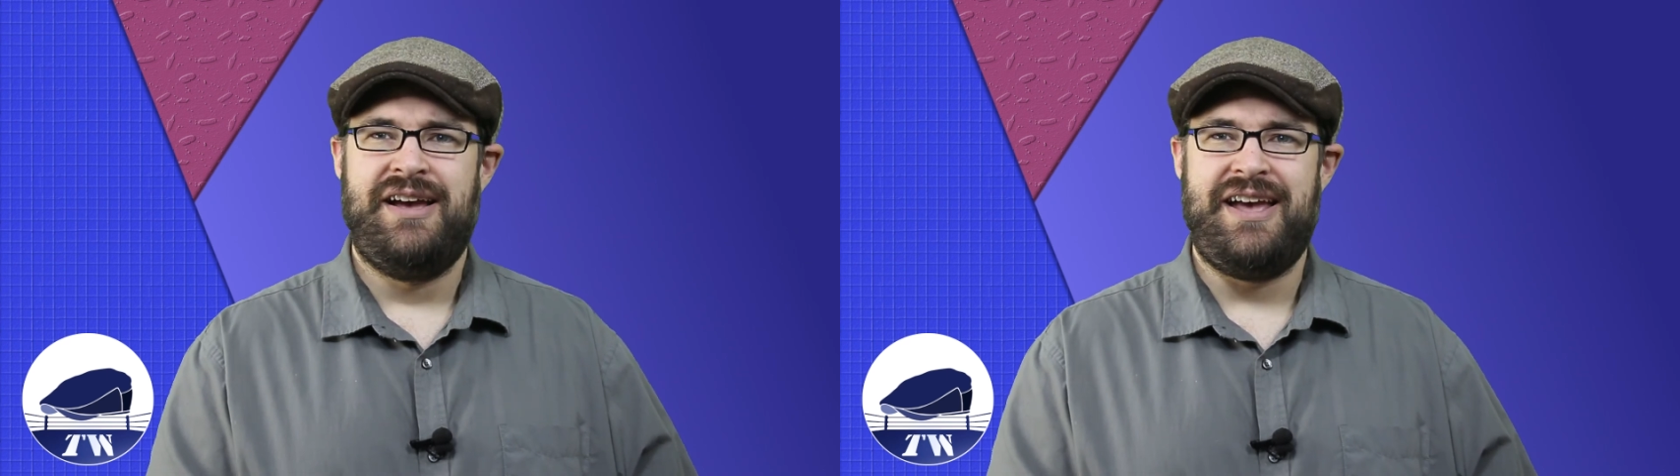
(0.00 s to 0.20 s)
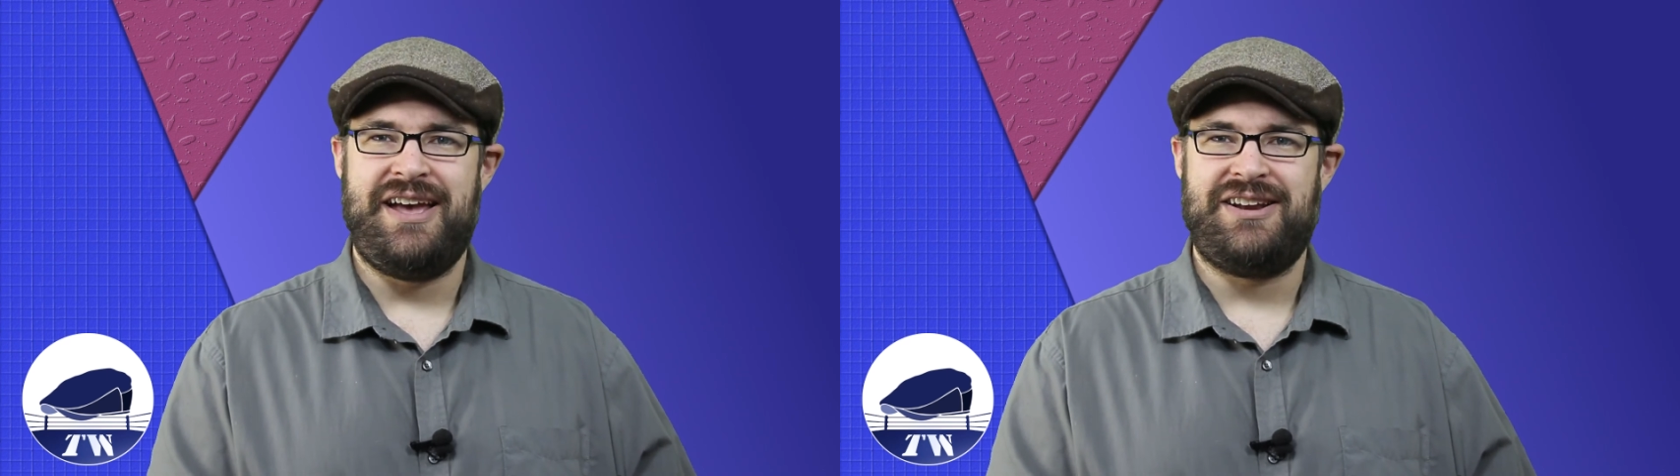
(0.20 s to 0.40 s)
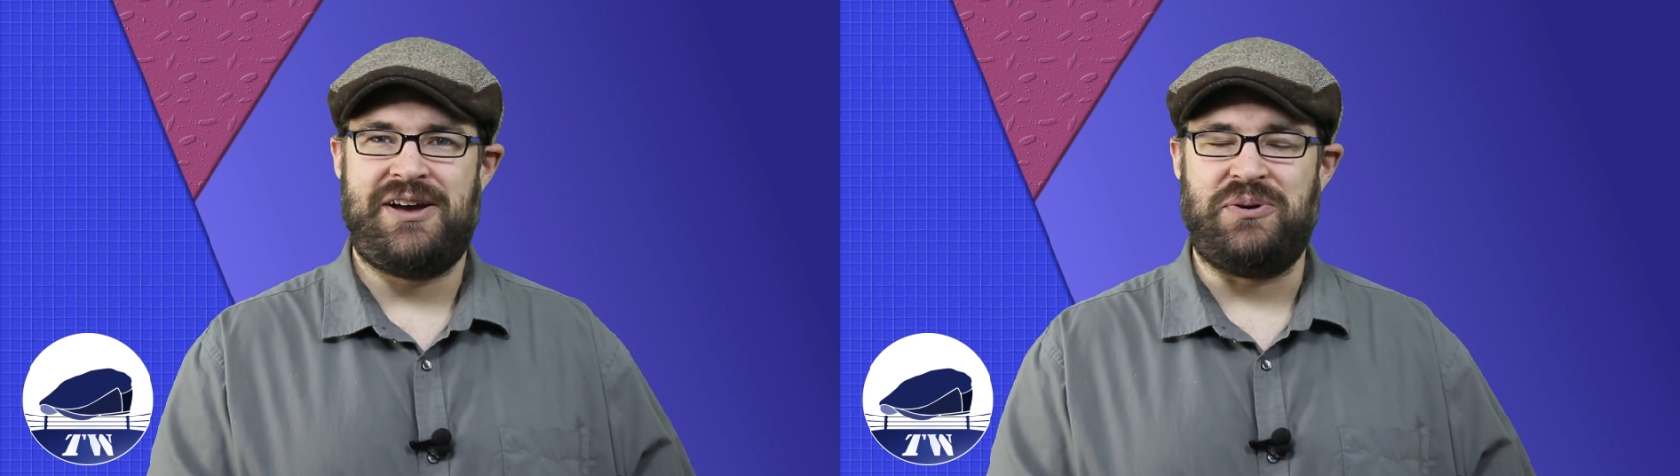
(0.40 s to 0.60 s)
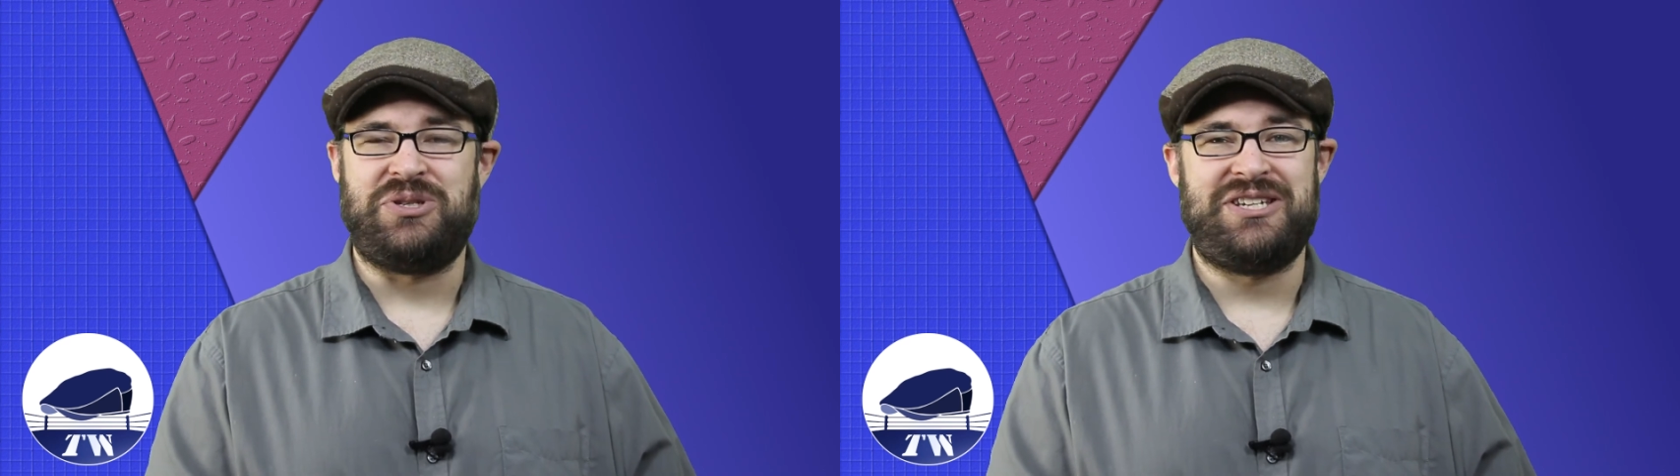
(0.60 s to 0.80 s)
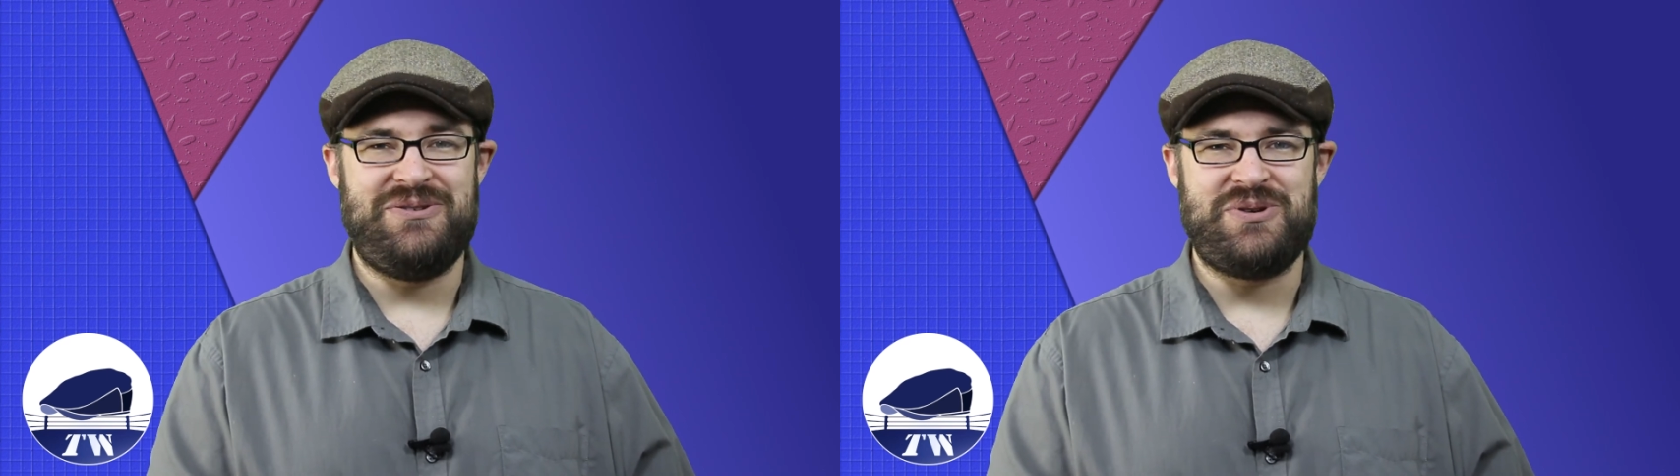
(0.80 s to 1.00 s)
And I will
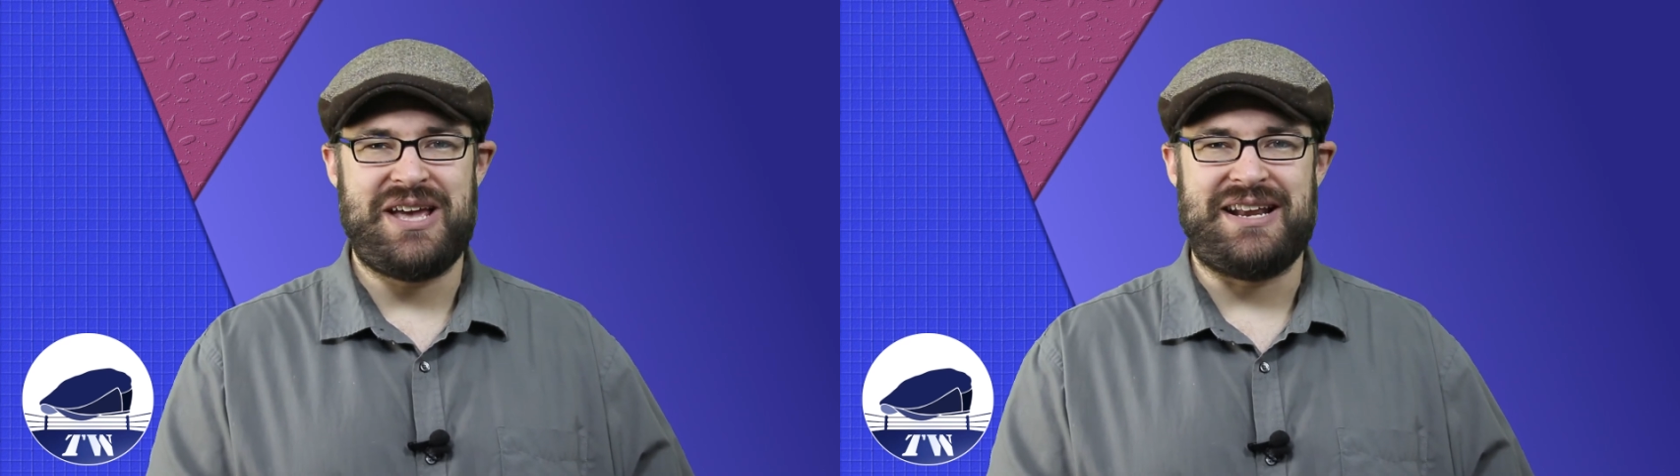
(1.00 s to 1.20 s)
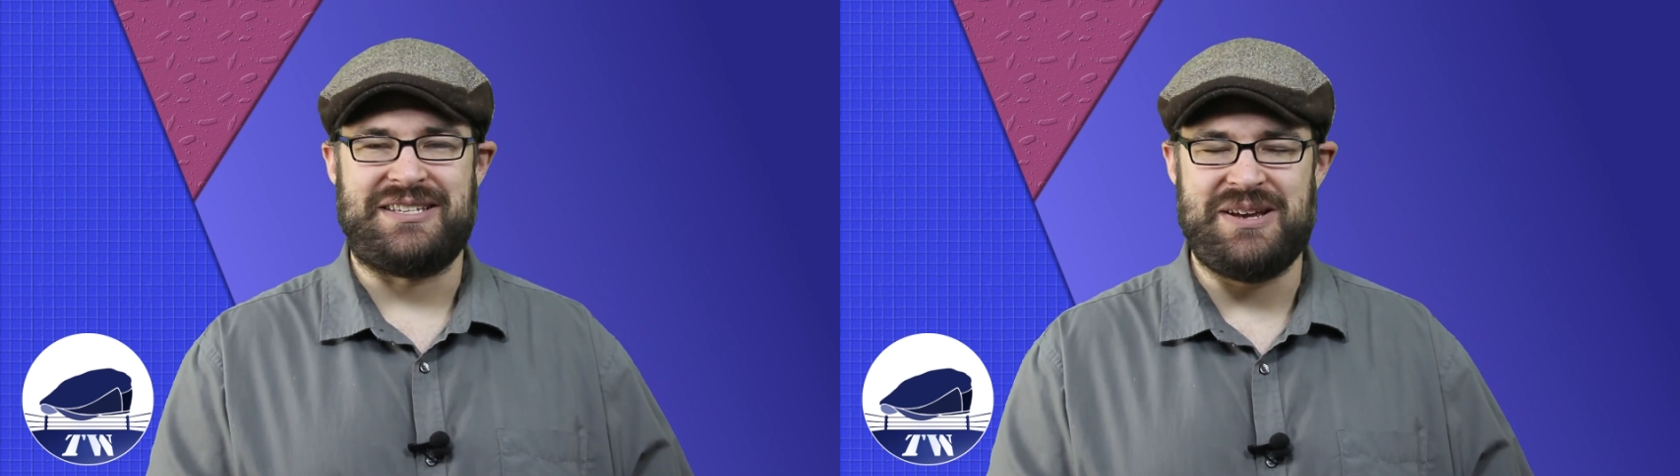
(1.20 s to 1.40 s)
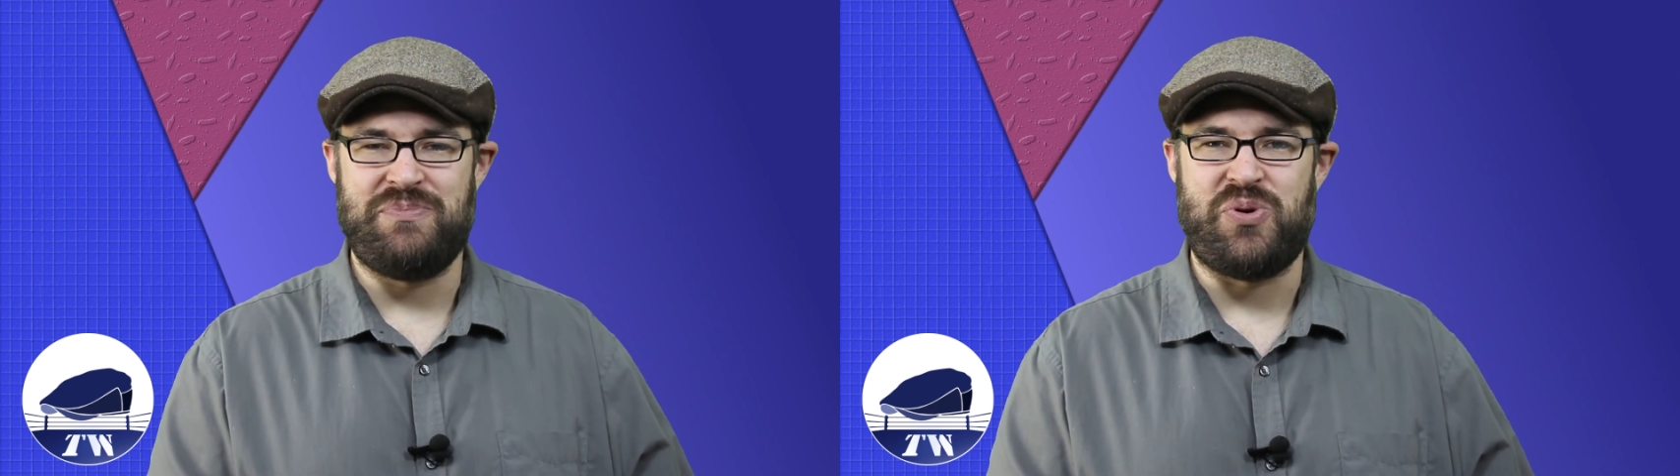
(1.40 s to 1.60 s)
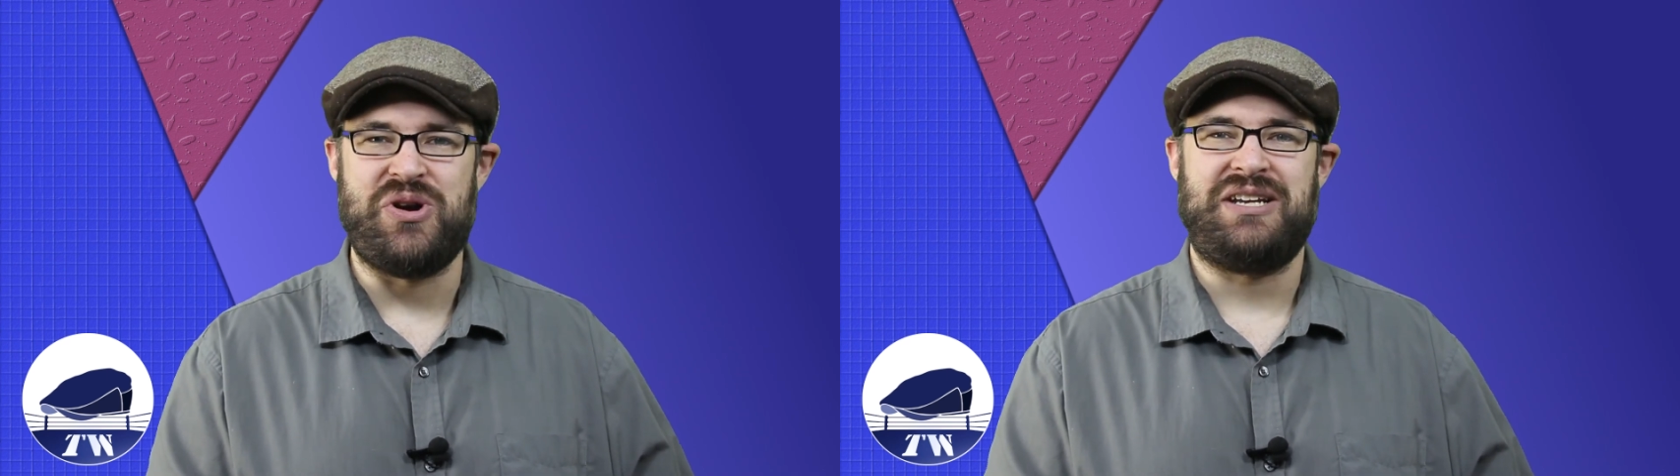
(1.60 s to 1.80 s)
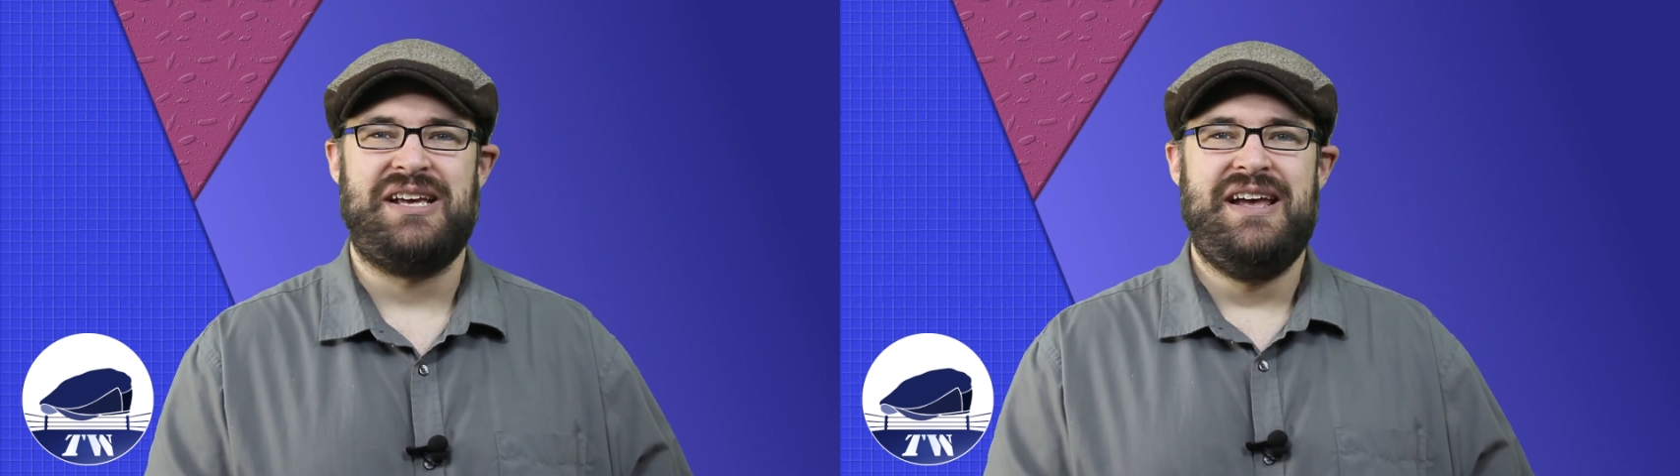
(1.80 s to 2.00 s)
see you again at some
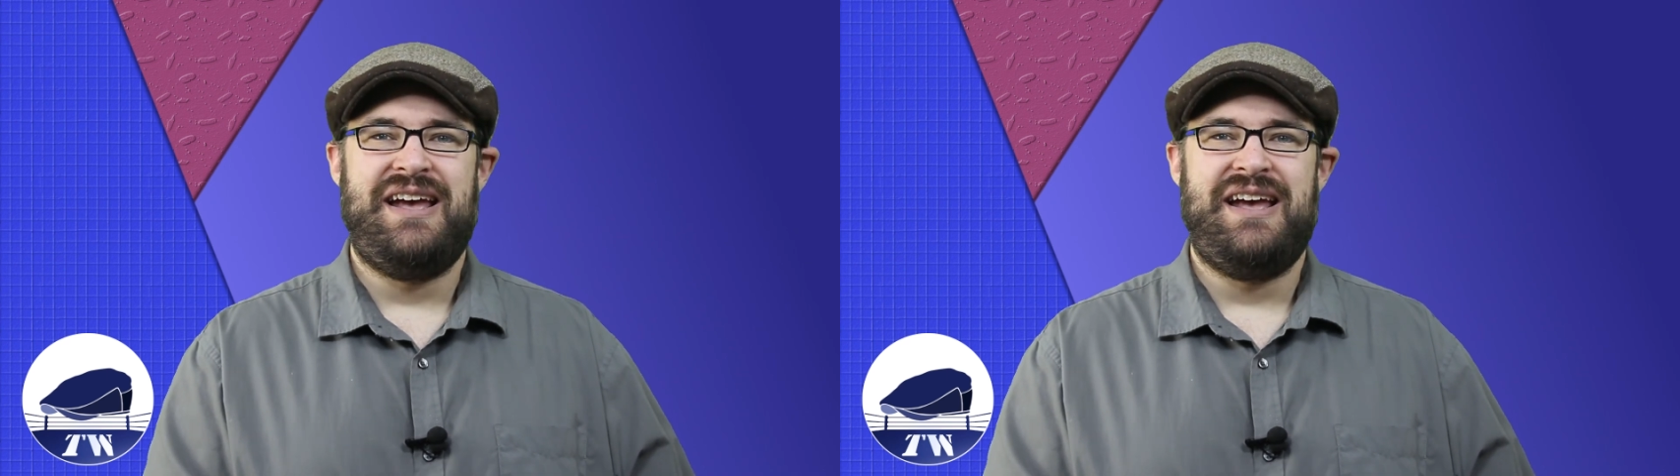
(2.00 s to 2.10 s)
point.